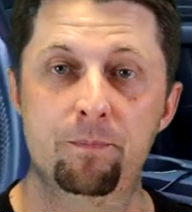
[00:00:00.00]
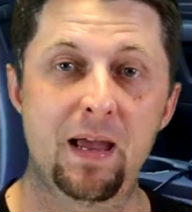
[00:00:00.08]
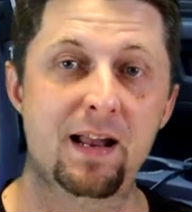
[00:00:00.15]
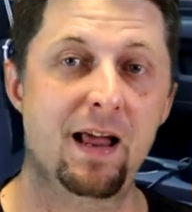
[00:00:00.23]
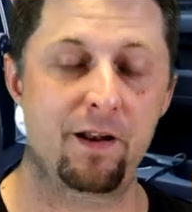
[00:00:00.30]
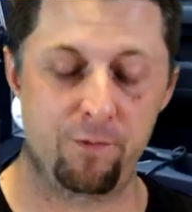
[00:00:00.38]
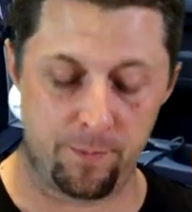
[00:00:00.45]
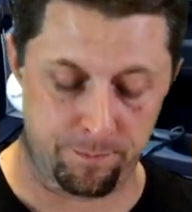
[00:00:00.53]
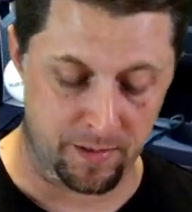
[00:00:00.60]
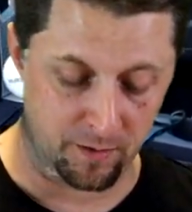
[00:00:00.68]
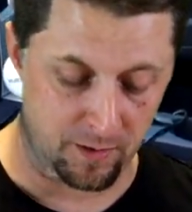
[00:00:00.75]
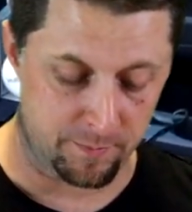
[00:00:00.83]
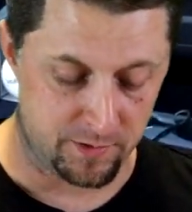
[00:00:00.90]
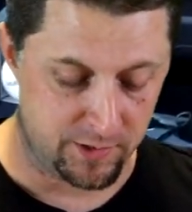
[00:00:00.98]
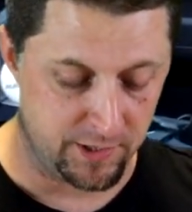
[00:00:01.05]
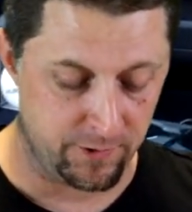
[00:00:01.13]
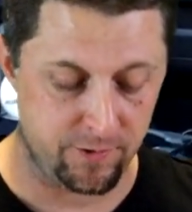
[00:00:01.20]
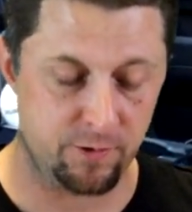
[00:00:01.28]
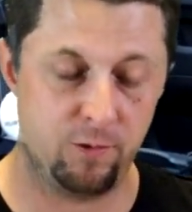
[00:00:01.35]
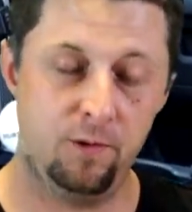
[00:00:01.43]
made out of a billet
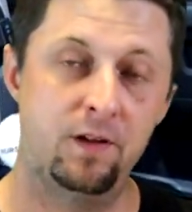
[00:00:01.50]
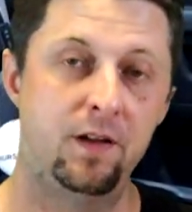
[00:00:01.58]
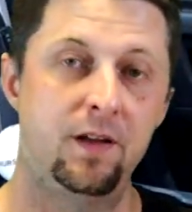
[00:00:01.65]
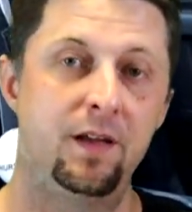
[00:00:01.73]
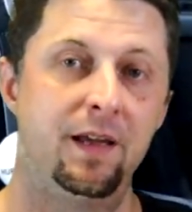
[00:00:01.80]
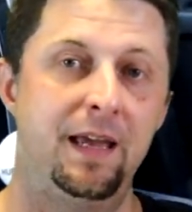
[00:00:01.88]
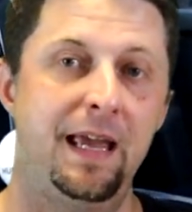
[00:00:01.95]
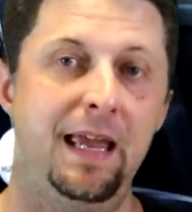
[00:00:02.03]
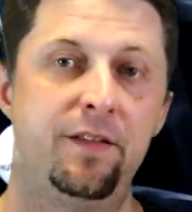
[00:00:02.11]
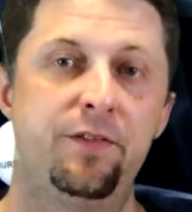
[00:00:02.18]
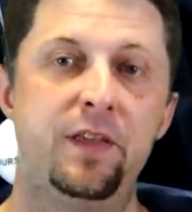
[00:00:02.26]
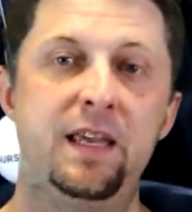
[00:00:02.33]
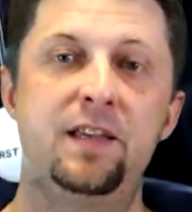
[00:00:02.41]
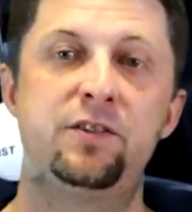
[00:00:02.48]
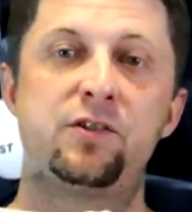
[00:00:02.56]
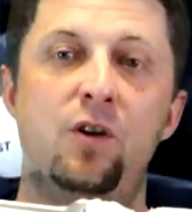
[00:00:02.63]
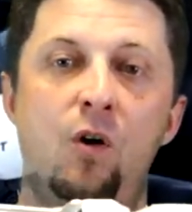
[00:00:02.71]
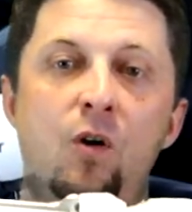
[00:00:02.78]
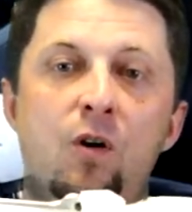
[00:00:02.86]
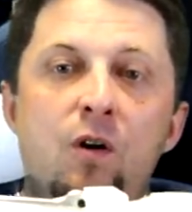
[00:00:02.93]
material, and these
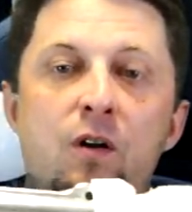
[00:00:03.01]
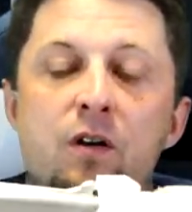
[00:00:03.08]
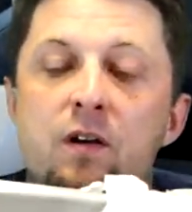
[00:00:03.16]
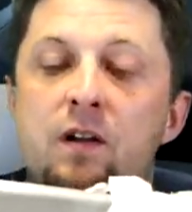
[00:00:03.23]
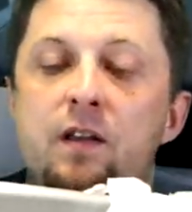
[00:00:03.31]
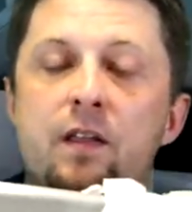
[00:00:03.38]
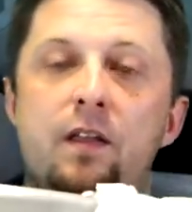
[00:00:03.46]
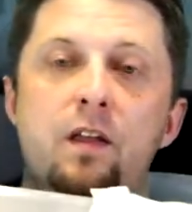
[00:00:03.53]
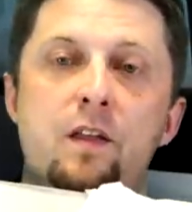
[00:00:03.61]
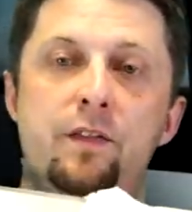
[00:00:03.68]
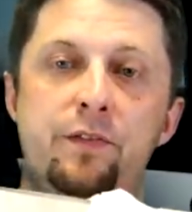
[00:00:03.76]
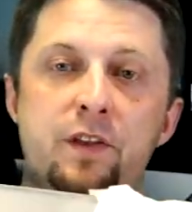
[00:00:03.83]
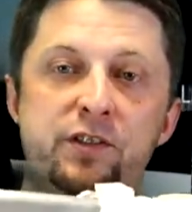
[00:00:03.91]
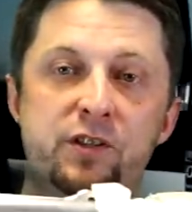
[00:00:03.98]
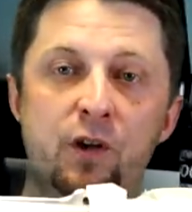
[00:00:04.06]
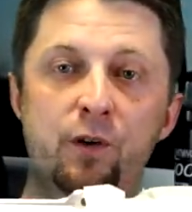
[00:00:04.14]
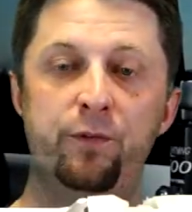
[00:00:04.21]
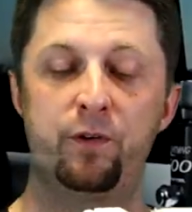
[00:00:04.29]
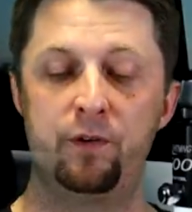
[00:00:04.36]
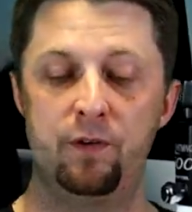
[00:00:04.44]
are the
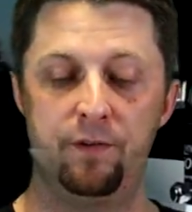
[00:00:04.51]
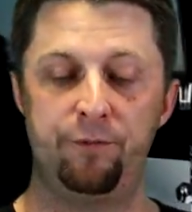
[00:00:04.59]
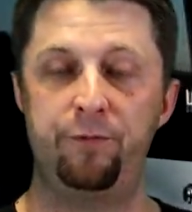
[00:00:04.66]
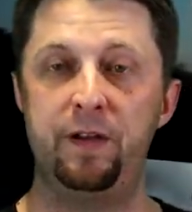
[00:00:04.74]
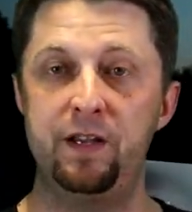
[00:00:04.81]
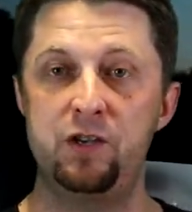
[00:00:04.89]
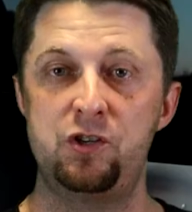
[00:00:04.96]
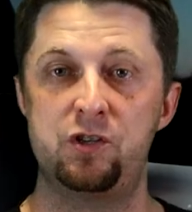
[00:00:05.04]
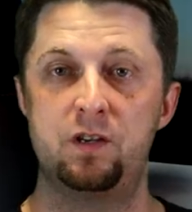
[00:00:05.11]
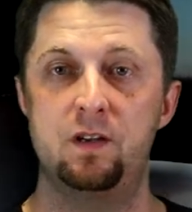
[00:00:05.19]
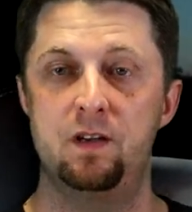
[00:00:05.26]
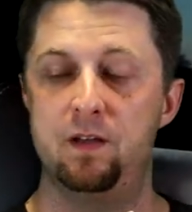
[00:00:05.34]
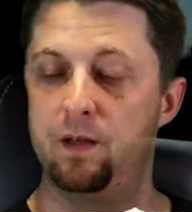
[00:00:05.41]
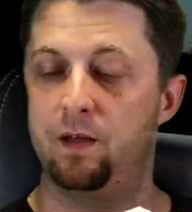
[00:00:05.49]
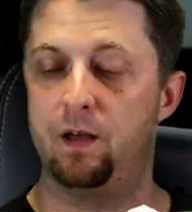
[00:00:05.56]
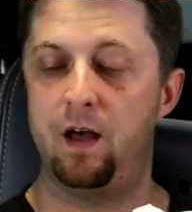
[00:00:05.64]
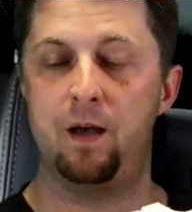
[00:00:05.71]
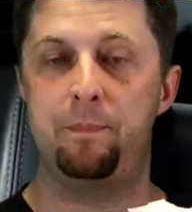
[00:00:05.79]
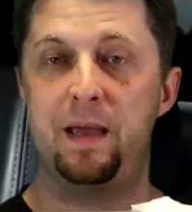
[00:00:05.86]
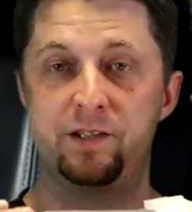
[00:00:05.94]
silver finish,
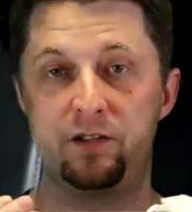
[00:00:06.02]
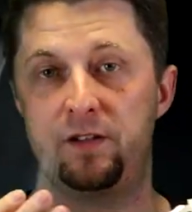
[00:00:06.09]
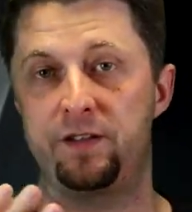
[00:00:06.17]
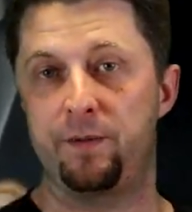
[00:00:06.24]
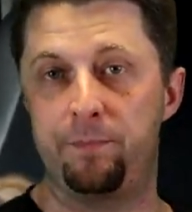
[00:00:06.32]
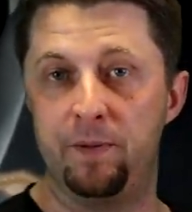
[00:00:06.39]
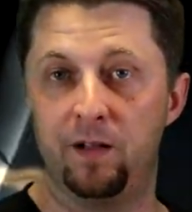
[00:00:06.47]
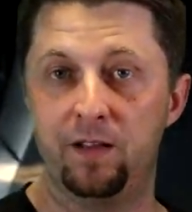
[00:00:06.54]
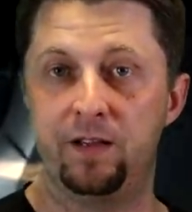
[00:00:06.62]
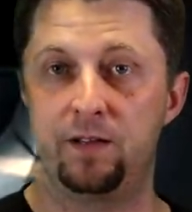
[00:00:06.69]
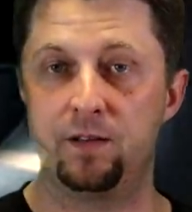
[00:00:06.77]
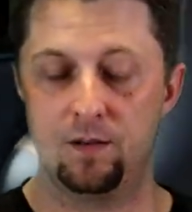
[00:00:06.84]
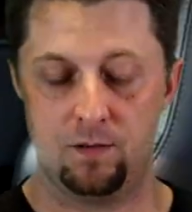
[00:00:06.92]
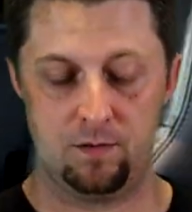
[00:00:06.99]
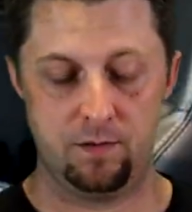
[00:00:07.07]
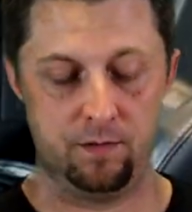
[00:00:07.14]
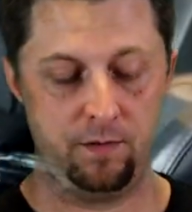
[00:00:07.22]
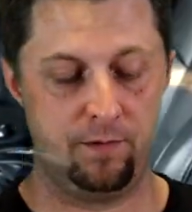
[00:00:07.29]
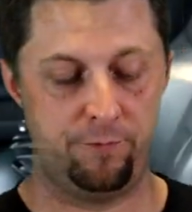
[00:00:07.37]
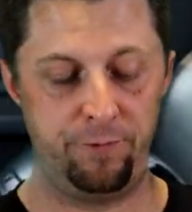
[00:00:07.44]
basically the billet
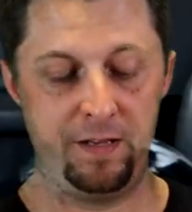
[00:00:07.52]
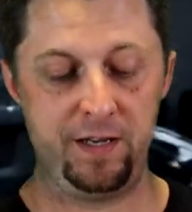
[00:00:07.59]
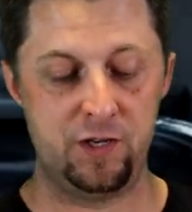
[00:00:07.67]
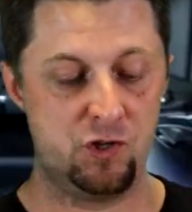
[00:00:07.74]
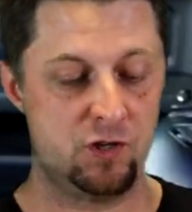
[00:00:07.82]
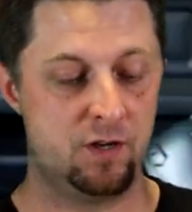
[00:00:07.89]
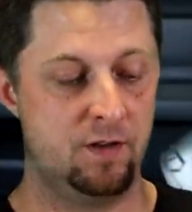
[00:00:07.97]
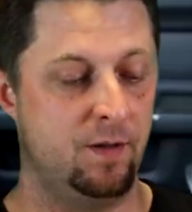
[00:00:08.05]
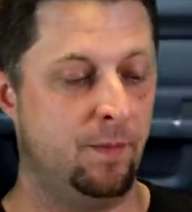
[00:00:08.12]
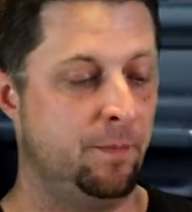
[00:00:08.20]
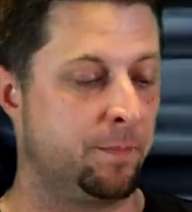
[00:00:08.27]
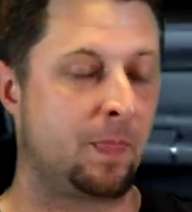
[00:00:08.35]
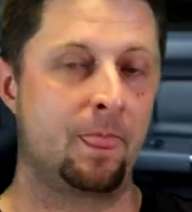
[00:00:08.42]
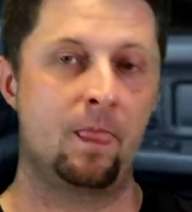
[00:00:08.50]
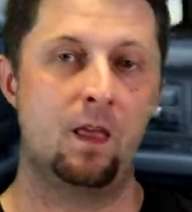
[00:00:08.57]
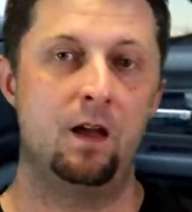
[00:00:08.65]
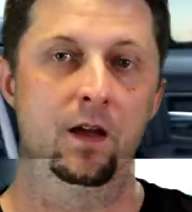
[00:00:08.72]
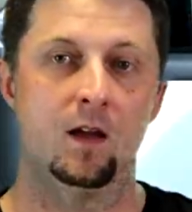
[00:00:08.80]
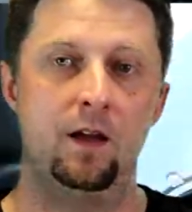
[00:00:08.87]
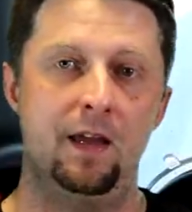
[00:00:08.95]
finish.
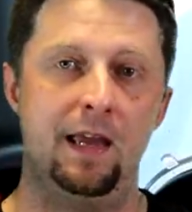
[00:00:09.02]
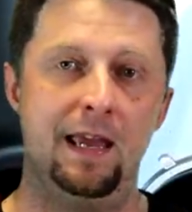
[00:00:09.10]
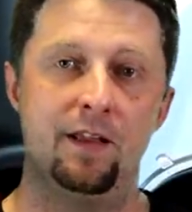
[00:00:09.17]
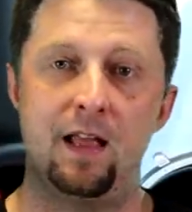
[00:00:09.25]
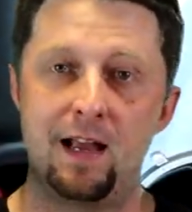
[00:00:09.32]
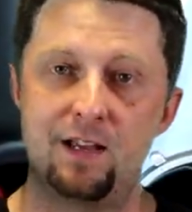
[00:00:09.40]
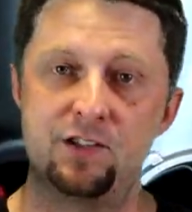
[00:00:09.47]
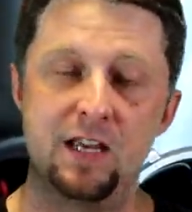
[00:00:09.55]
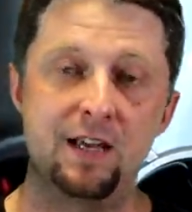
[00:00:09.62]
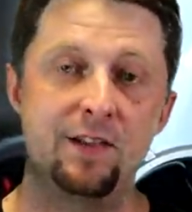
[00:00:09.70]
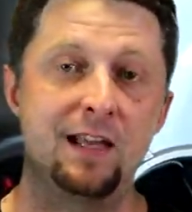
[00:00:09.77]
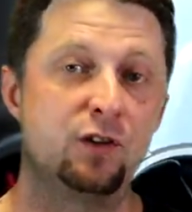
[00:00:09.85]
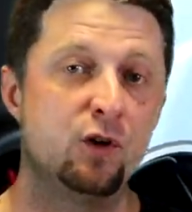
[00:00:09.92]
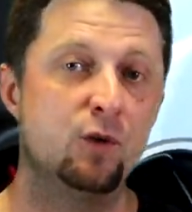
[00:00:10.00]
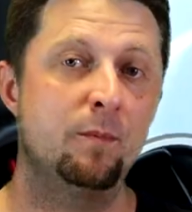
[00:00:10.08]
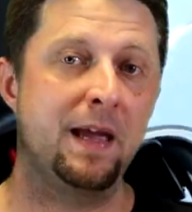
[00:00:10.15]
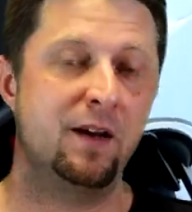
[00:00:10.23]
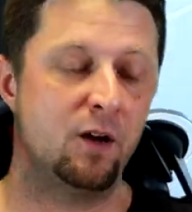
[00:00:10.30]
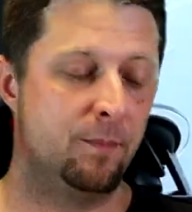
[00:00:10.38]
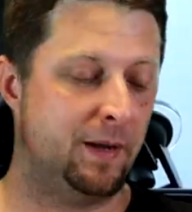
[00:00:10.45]
And like I said, they do
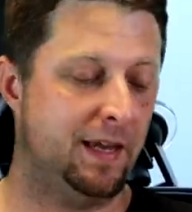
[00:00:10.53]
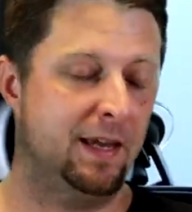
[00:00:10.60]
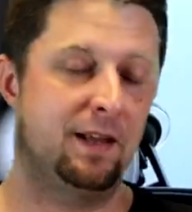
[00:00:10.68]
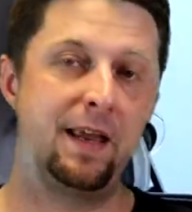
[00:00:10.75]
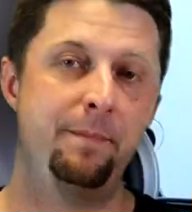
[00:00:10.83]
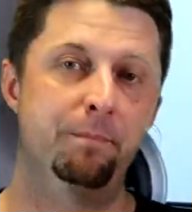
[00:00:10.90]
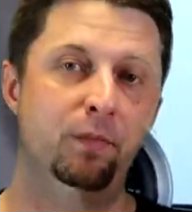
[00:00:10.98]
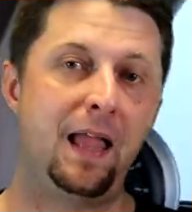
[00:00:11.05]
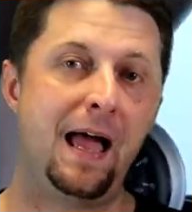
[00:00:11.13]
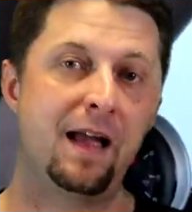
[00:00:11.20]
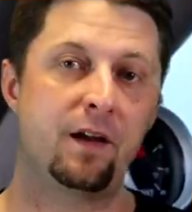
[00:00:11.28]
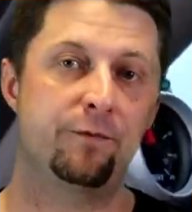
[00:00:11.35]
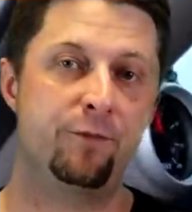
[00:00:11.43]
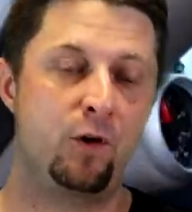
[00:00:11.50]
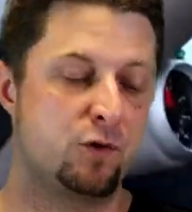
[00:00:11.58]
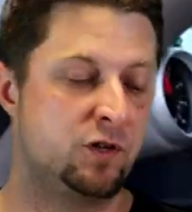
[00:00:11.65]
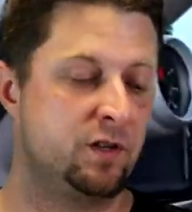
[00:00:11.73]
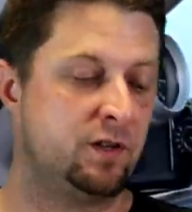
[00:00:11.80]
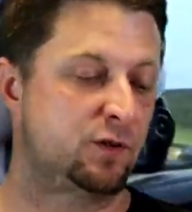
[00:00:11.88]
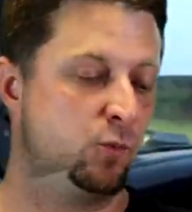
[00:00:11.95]
make them in a black
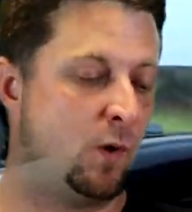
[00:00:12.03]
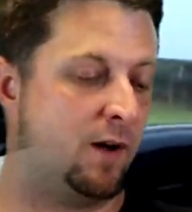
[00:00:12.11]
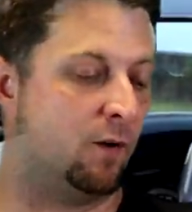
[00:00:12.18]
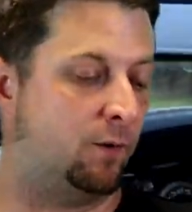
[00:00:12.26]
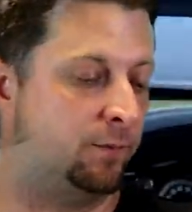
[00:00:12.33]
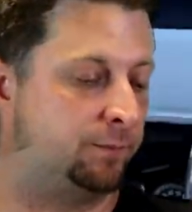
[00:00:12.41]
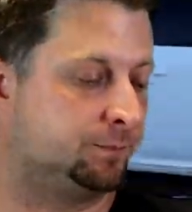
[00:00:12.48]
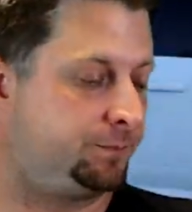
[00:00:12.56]
version as well.